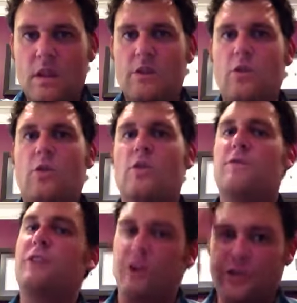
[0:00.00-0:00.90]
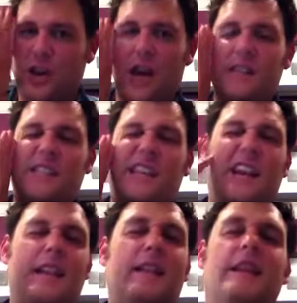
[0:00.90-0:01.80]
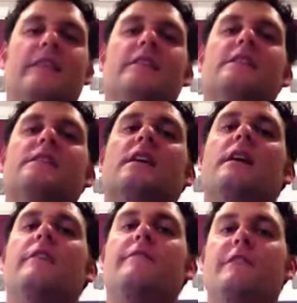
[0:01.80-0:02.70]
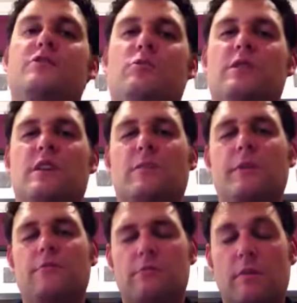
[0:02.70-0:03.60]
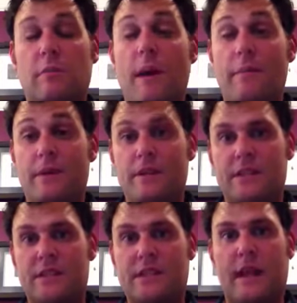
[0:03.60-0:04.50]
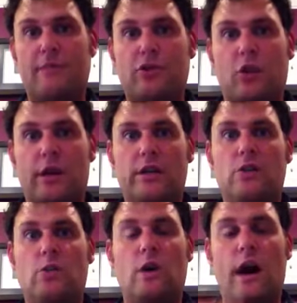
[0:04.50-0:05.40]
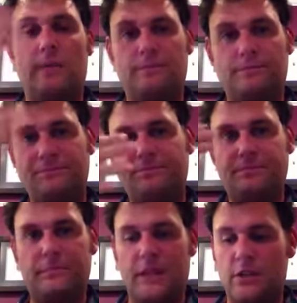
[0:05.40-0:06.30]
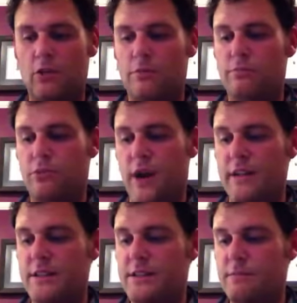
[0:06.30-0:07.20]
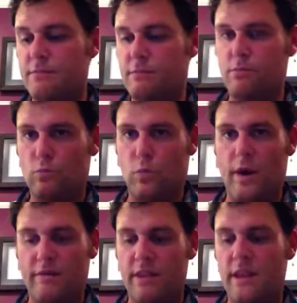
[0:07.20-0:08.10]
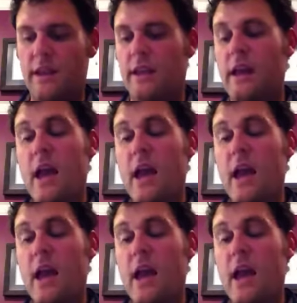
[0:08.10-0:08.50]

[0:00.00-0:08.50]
your flow charts, and anything that's visual that can be remembered as a snapshot in your brain's way of thinking.